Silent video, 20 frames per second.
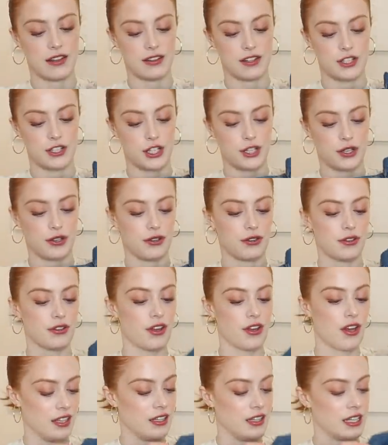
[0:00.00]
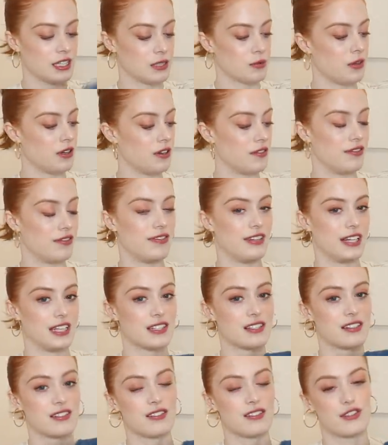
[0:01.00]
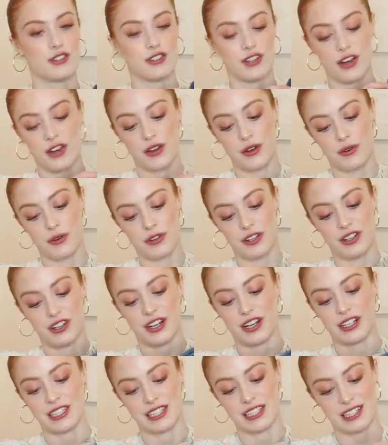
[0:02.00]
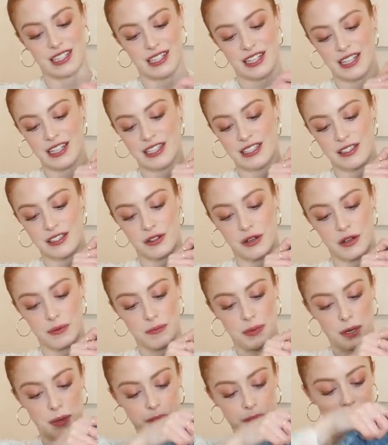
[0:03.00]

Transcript: to the other two. And this one fits so nicely. It's got